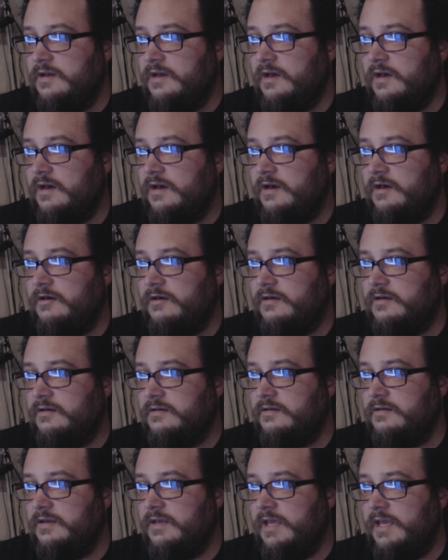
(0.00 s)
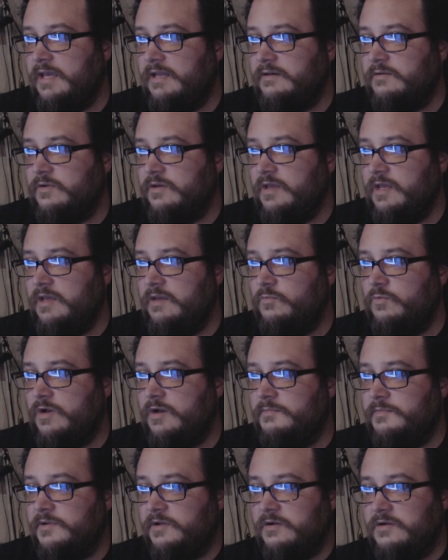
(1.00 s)
And it will
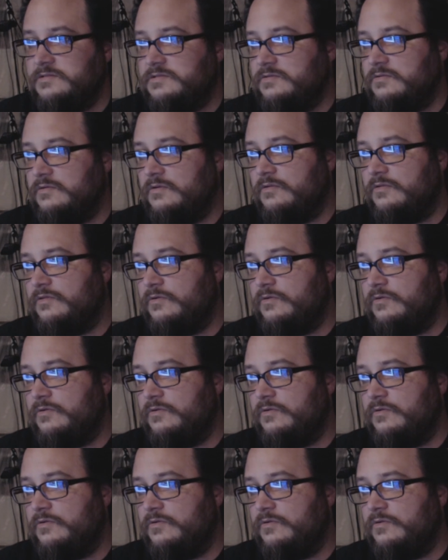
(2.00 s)
come to console